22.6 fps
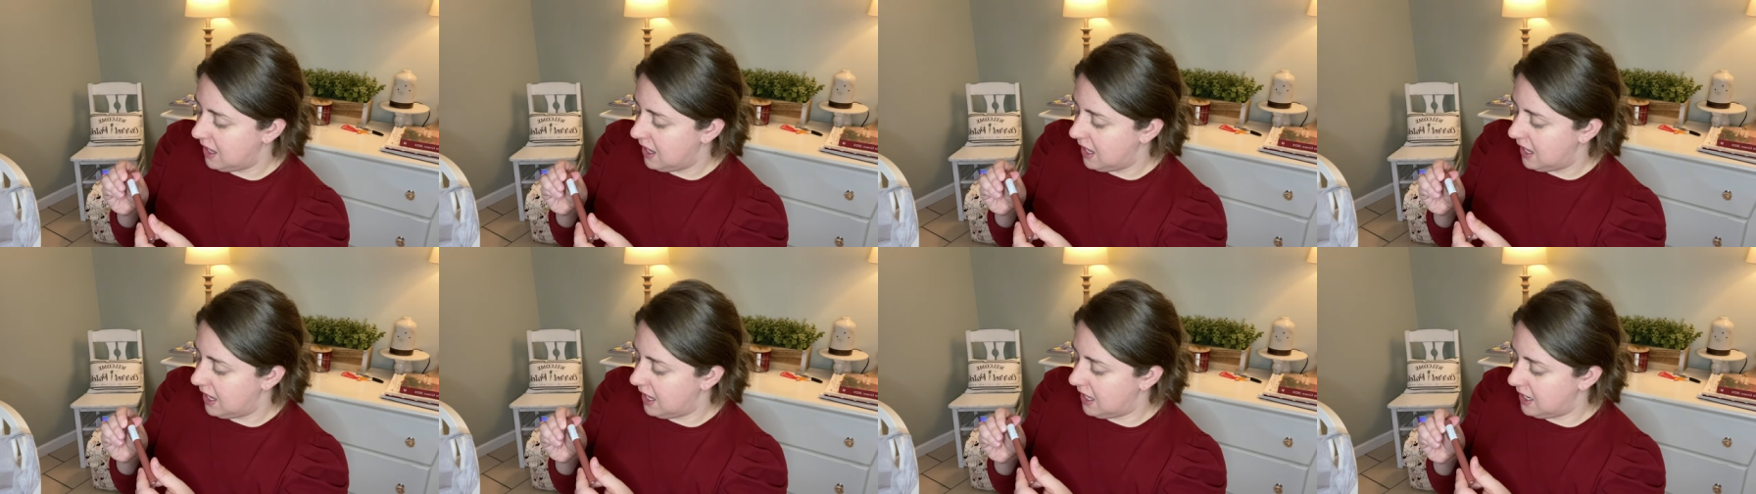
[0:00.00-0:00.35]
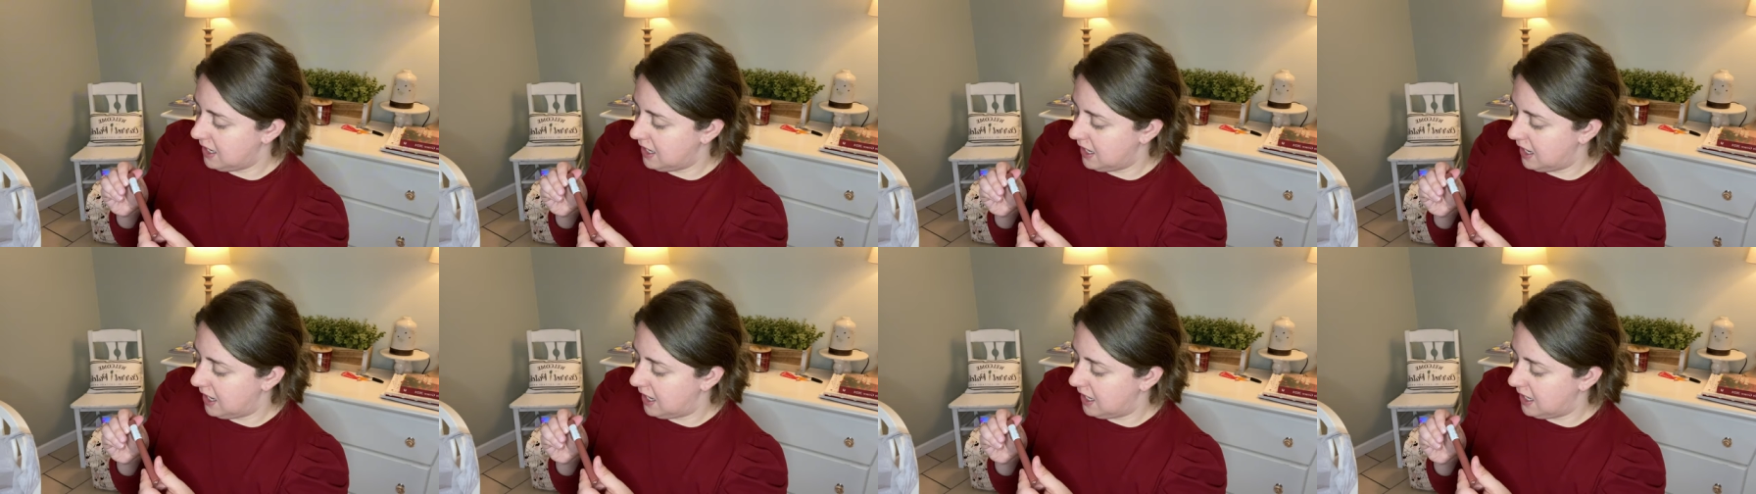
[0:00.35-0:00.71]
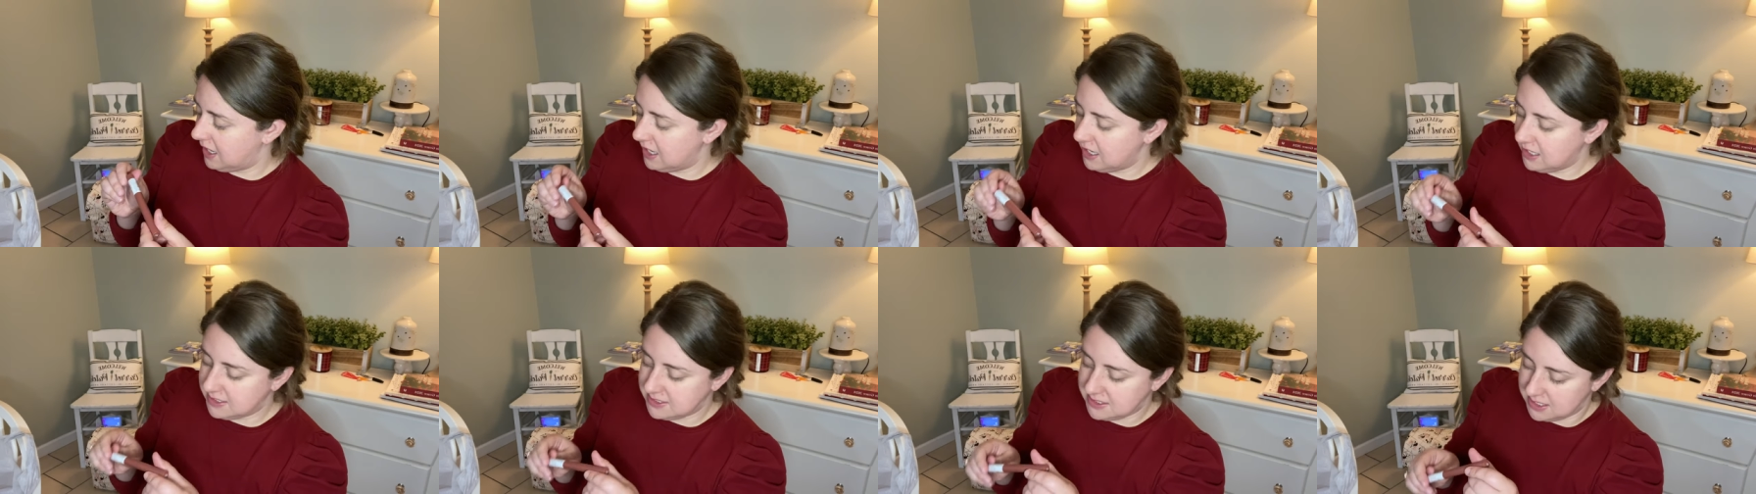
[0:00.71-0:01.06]
And it
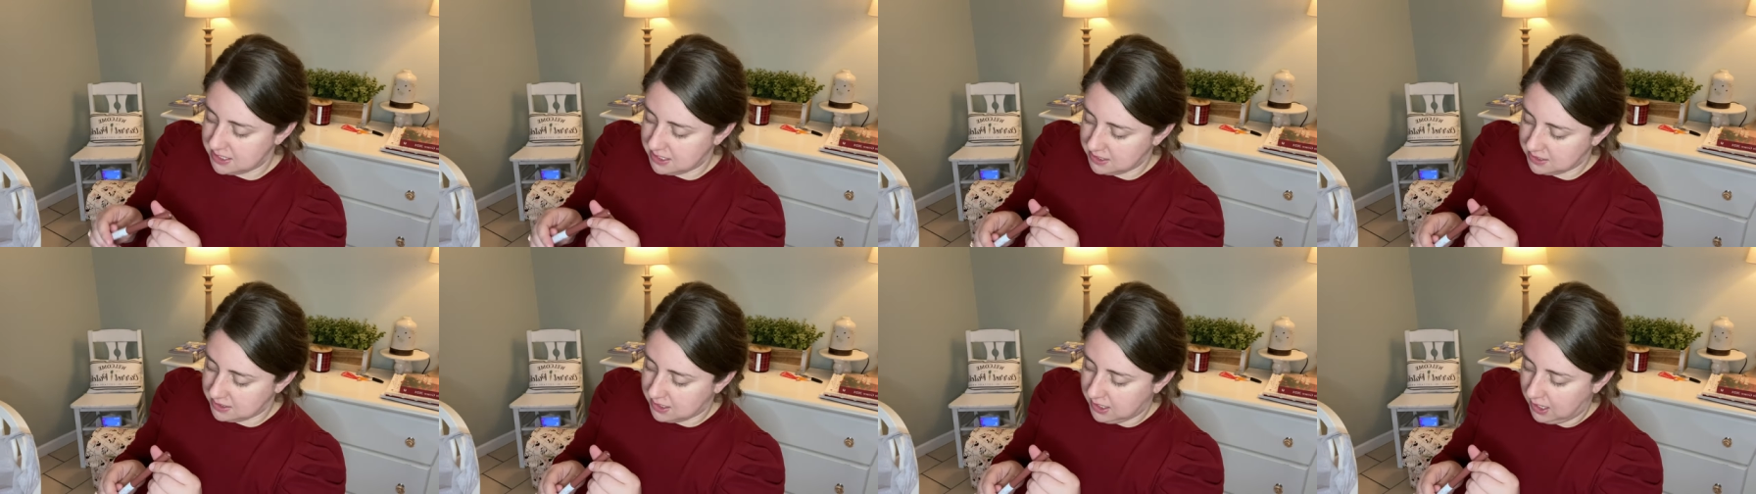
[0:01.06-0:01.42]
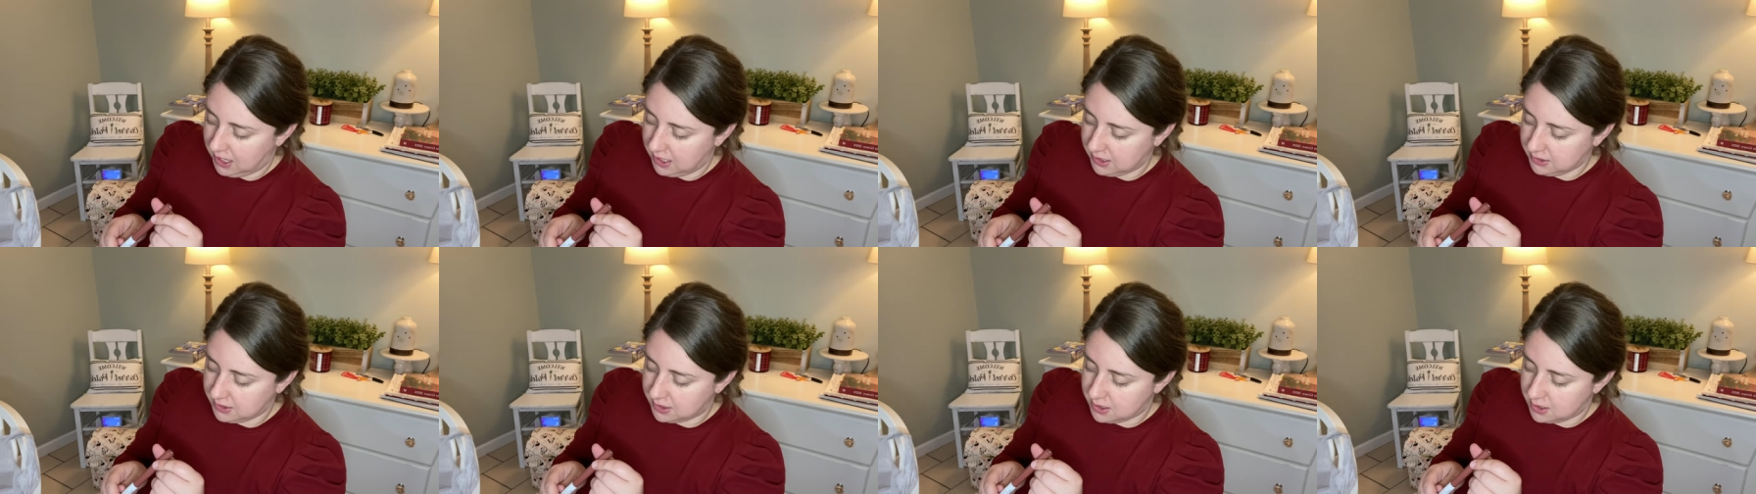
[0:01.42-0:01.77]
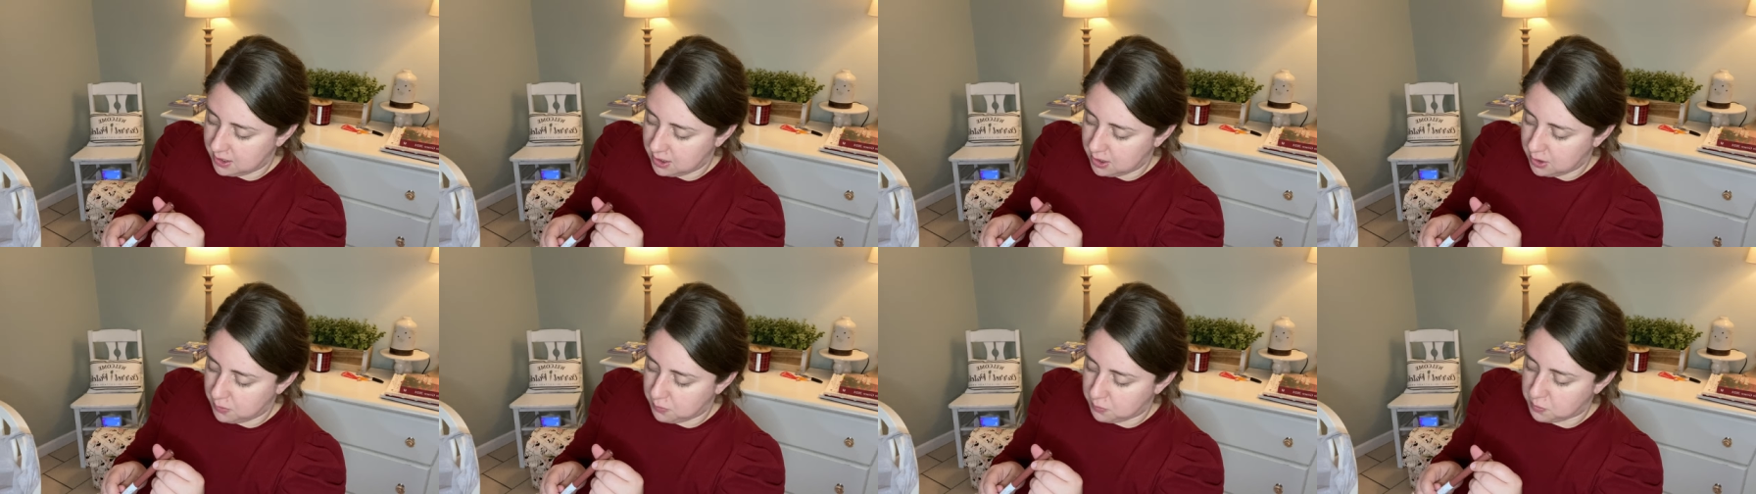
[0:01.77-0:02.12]
is in
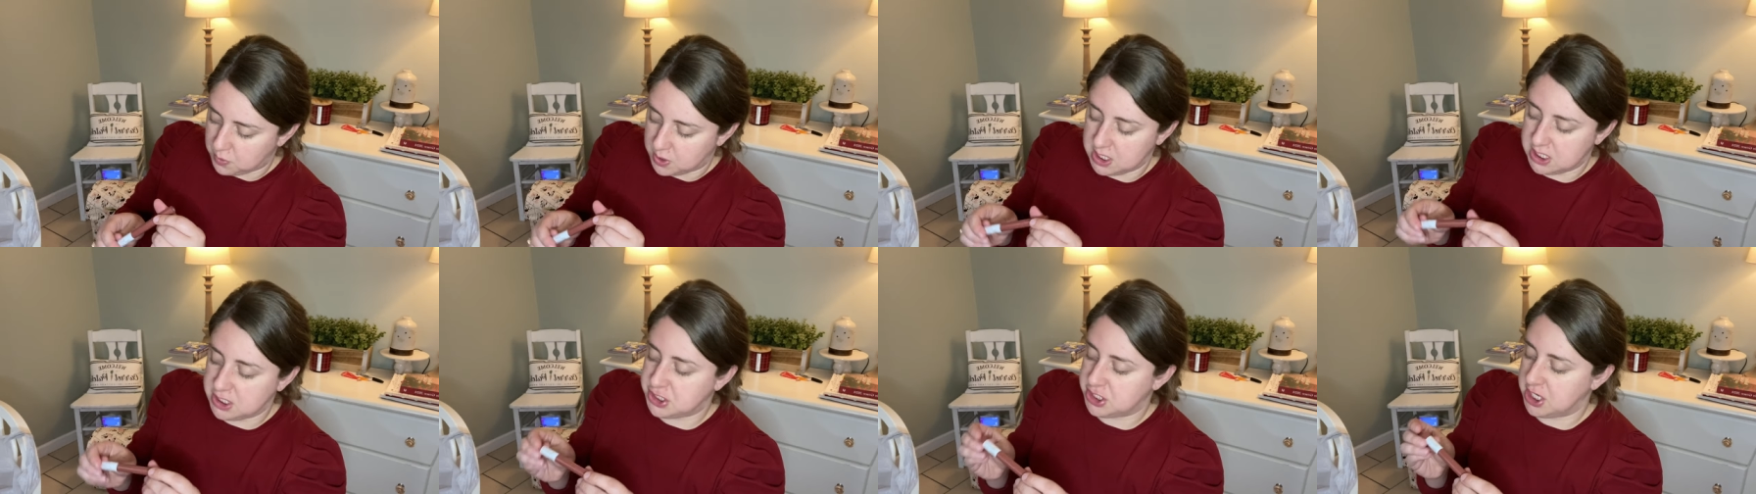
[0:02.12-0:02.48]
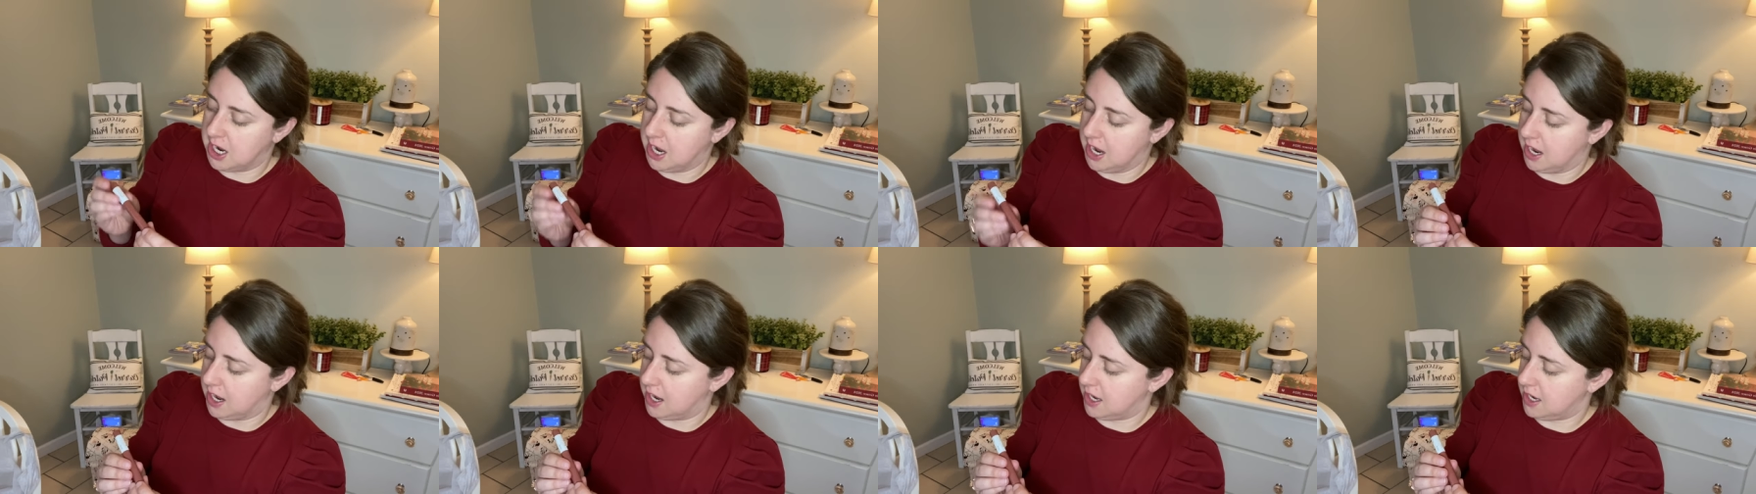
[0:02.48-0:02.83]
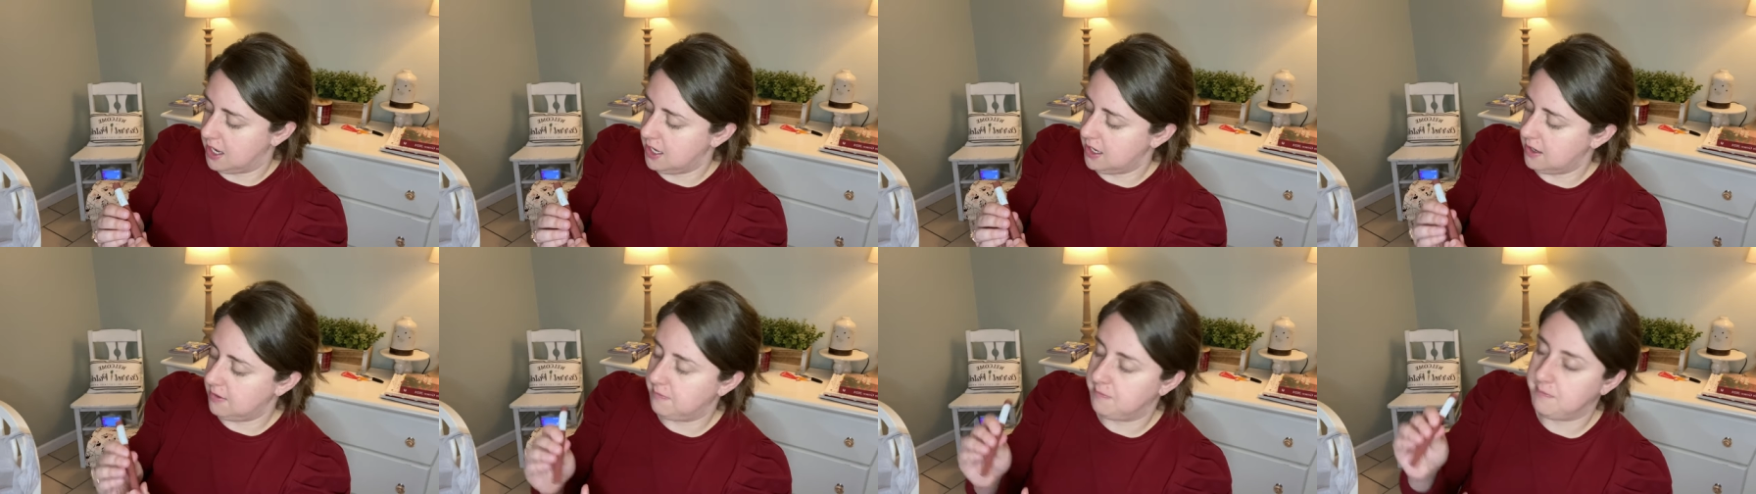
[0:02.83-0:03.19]
color Reach
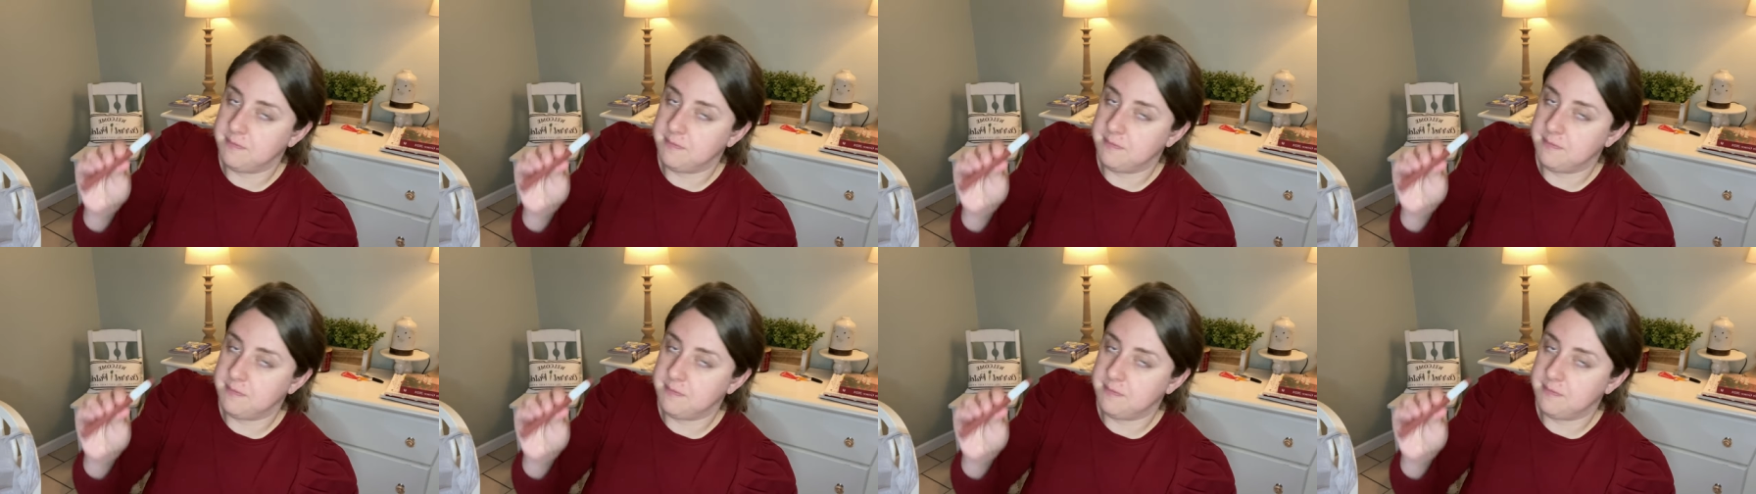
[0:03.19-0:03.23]
High.